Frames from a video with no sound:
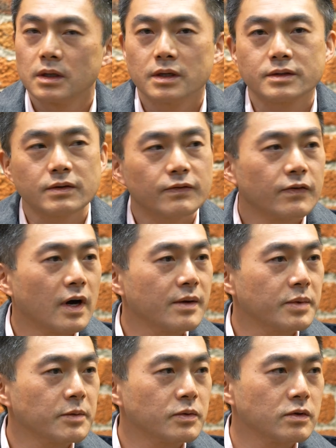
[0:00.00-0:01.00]
And so
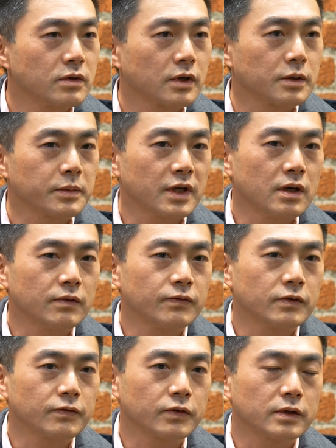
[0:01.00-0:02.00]
find people who are going to be
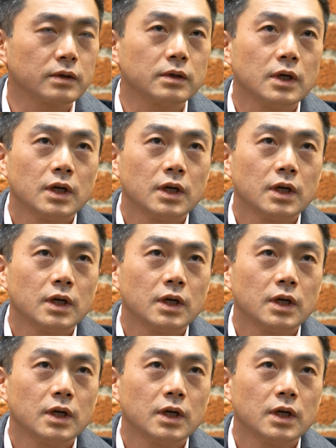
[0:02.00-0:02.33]
helpful for you.